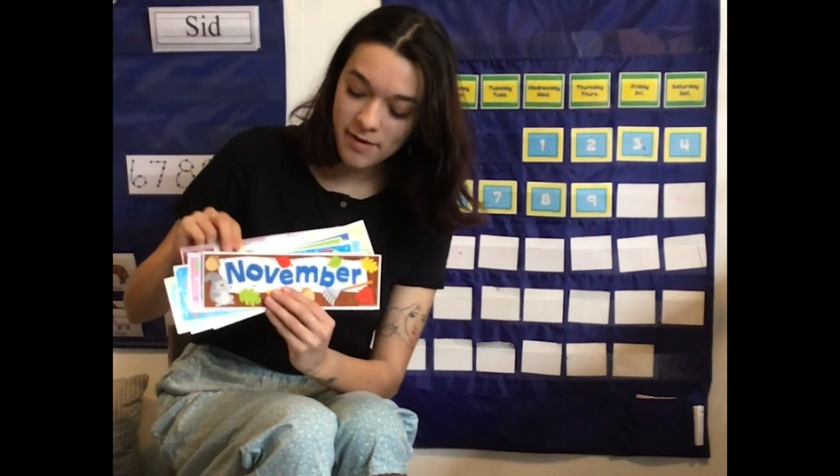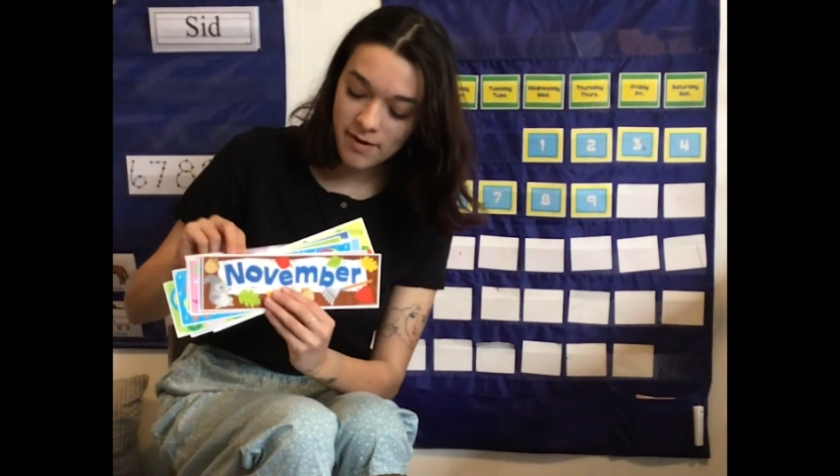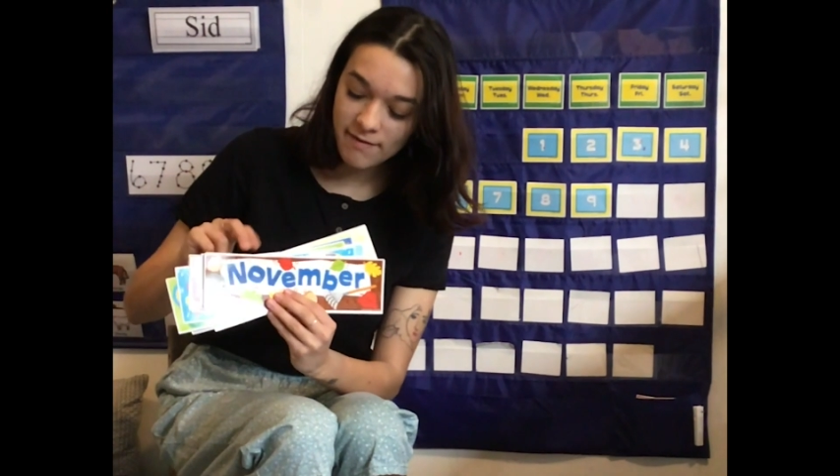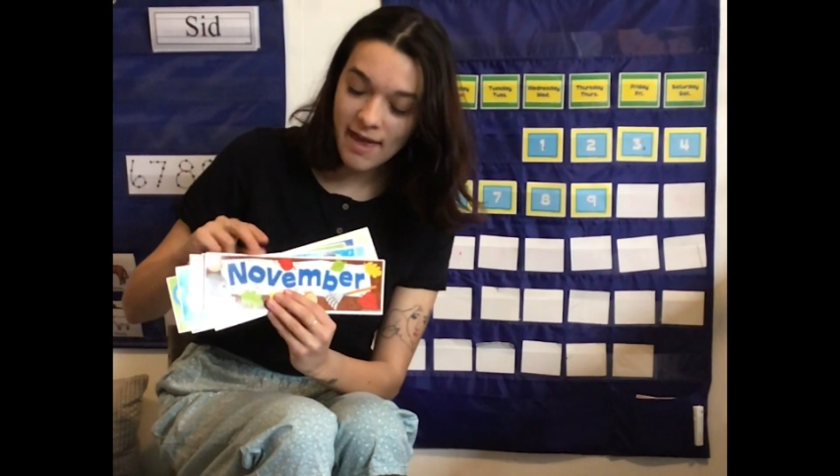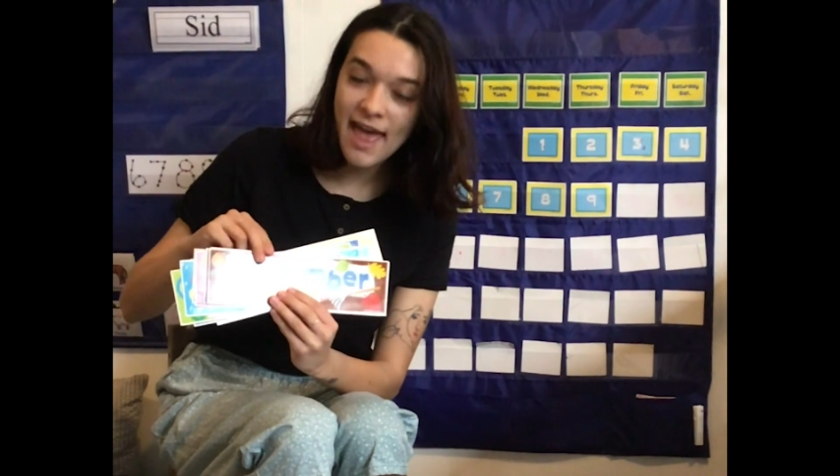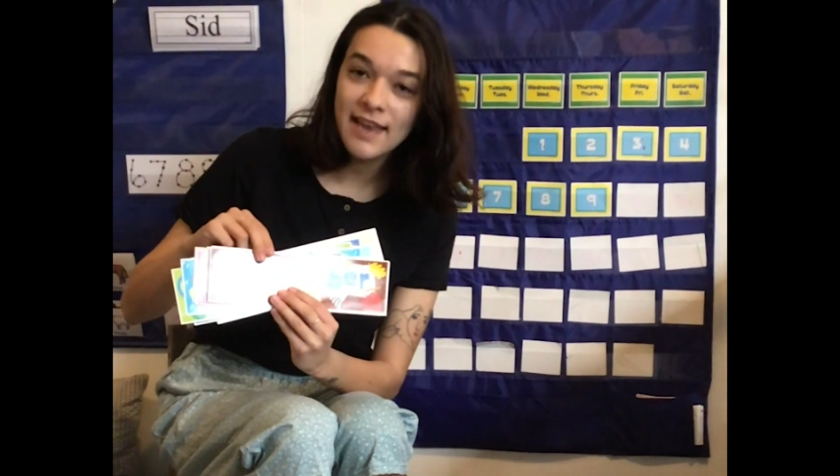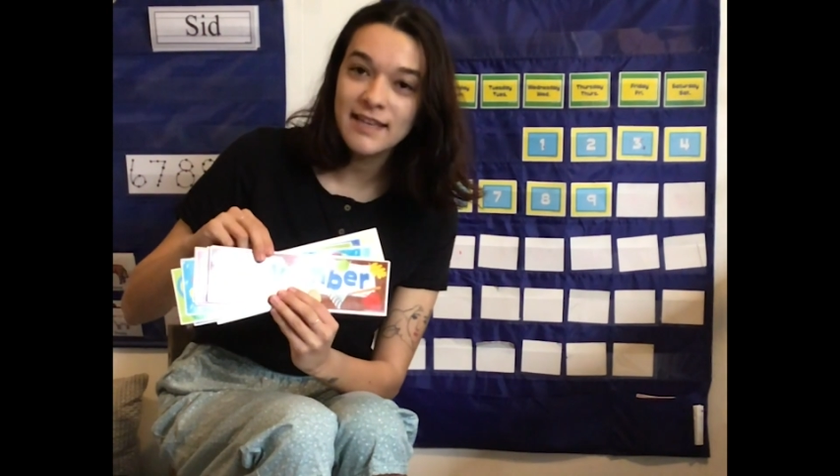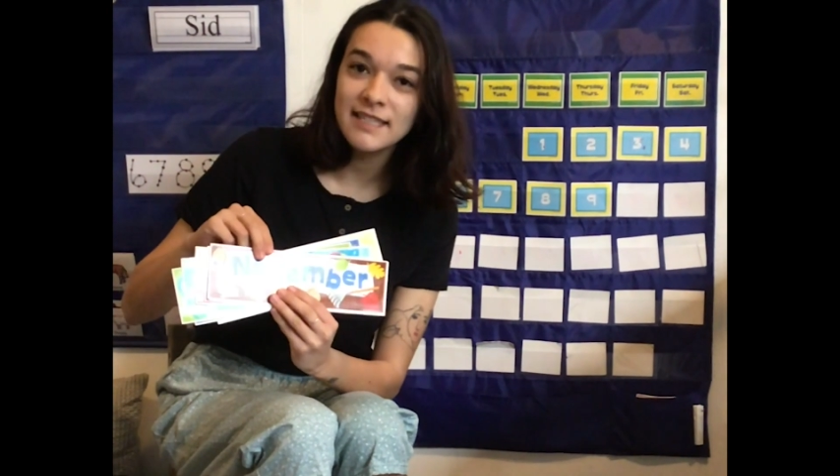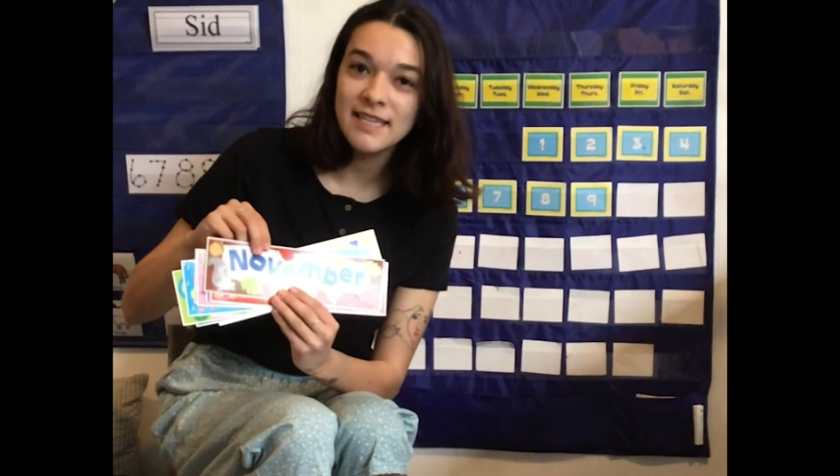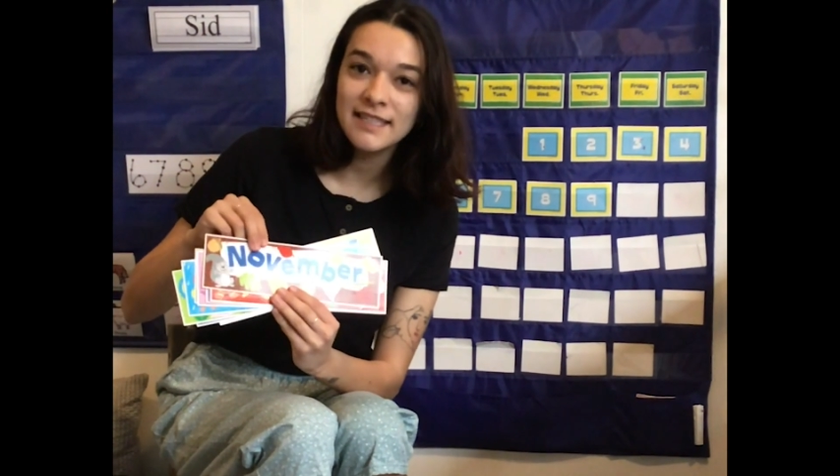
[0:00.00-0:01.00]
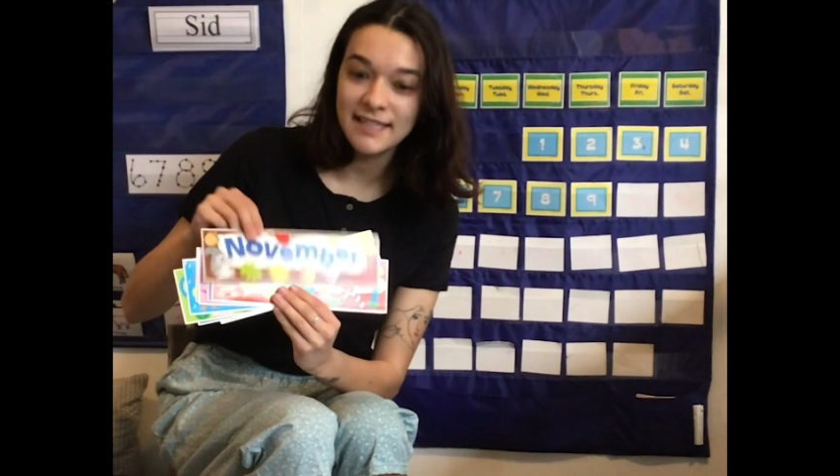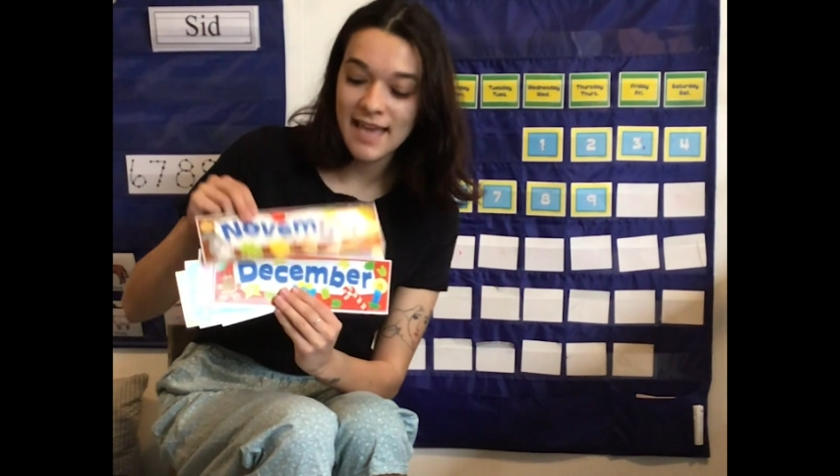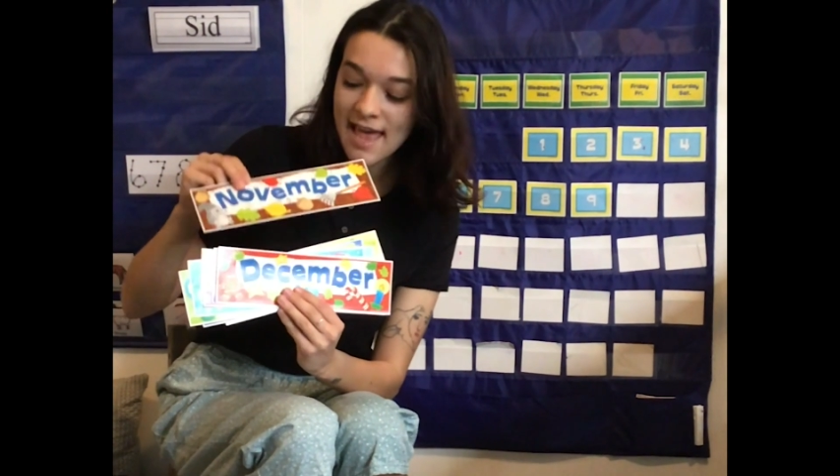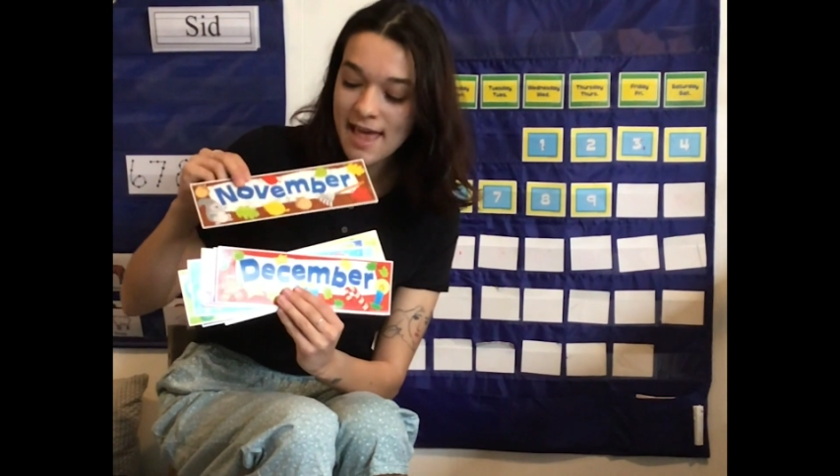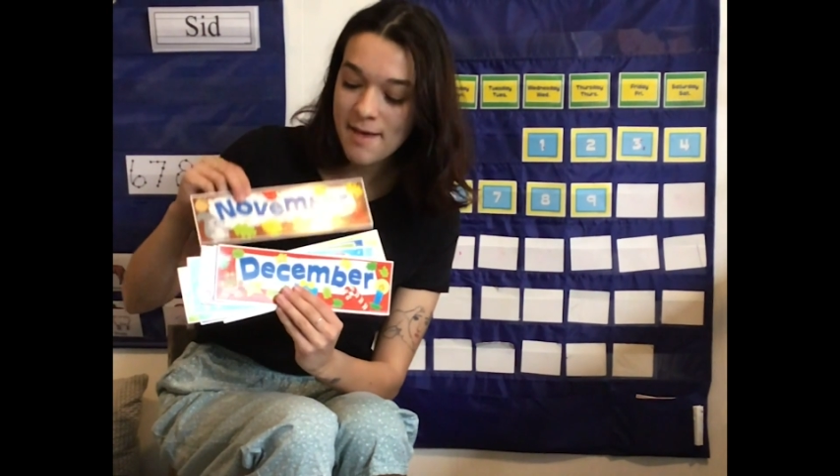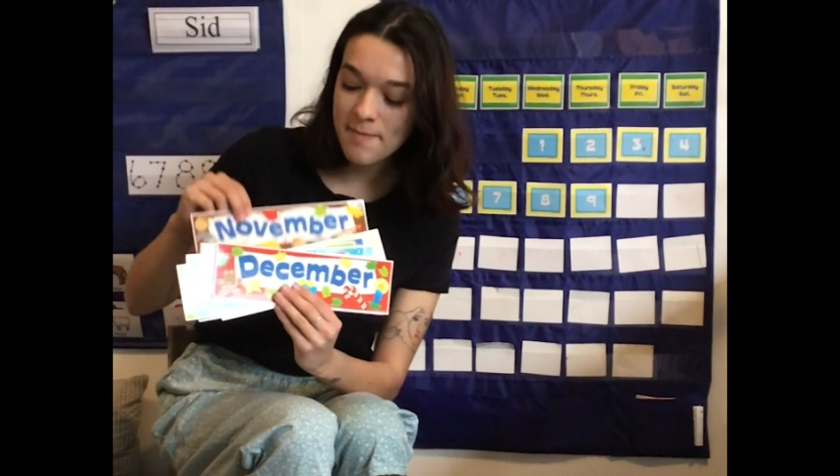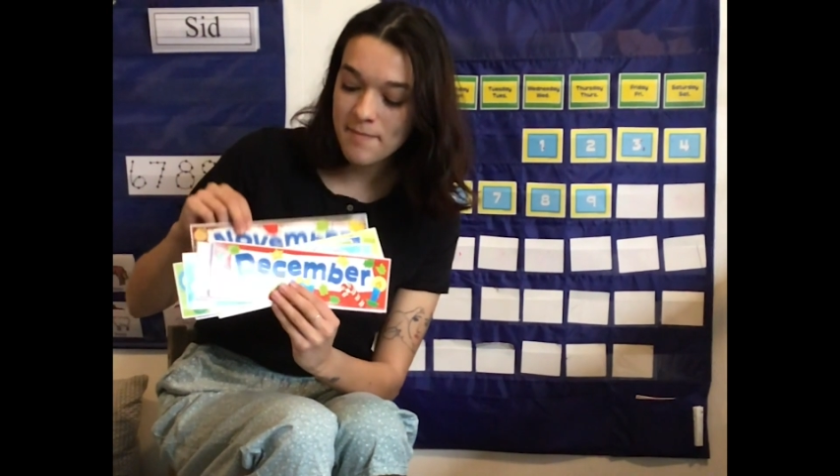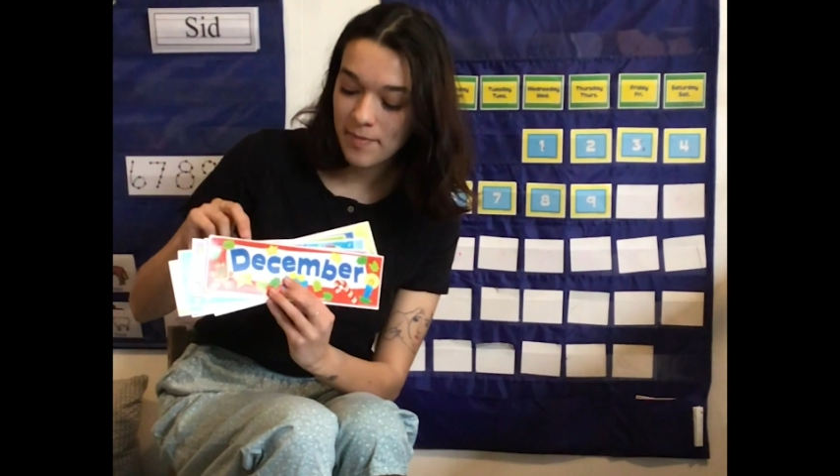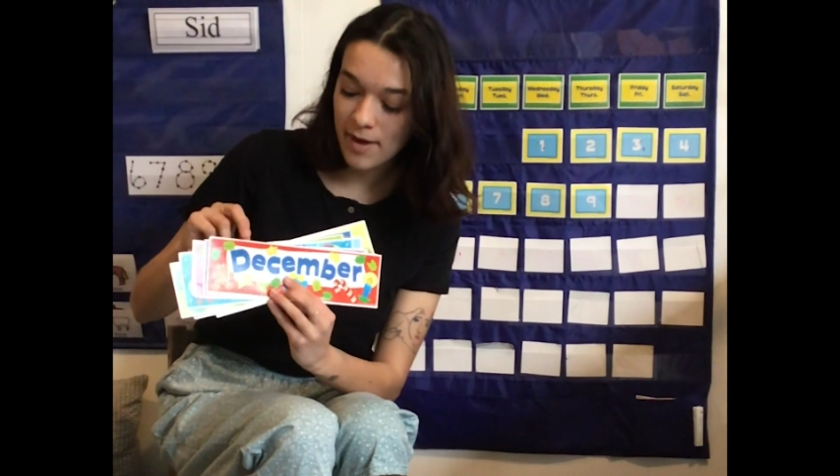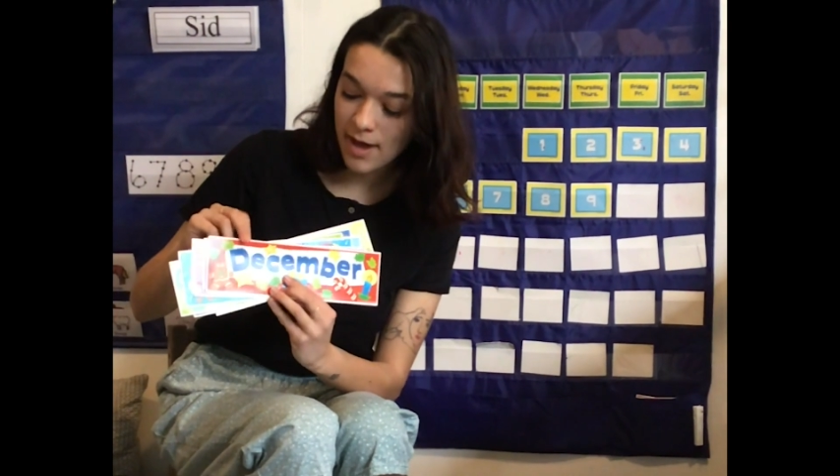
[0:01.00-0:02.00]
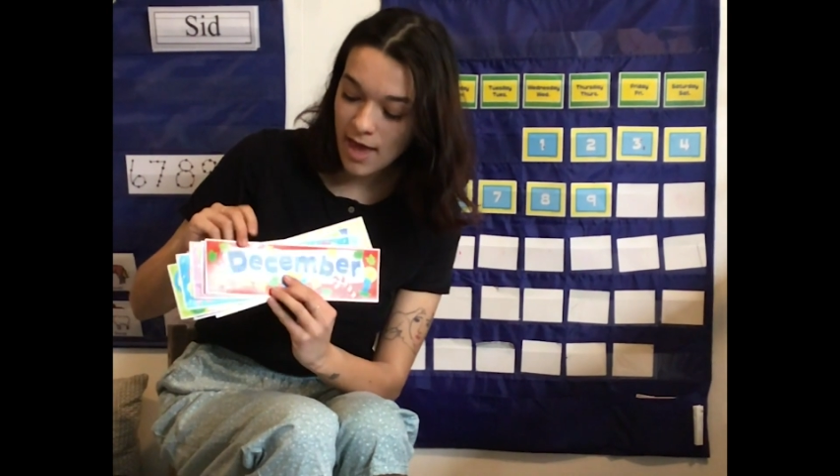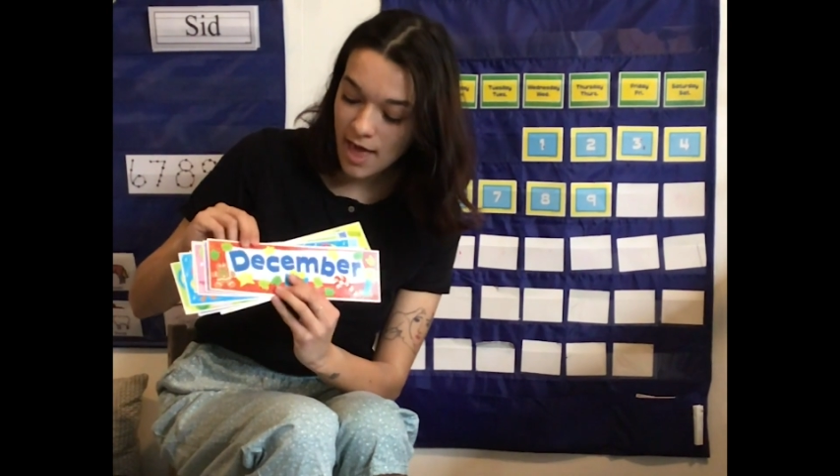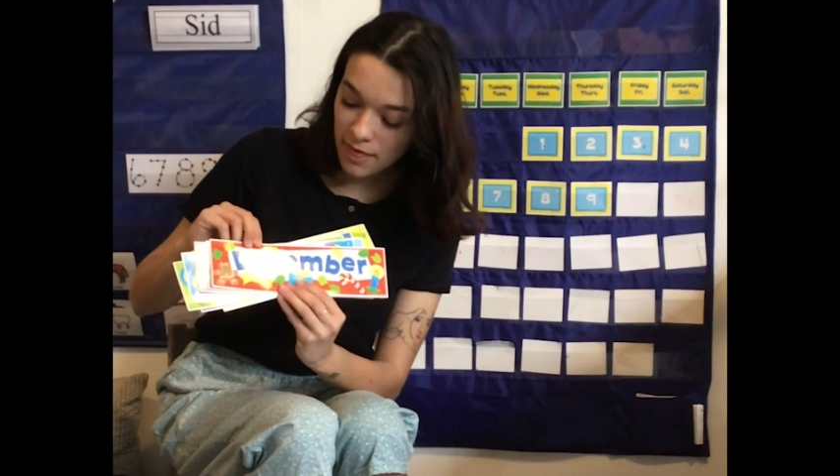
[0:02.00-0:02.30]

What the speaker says: and December.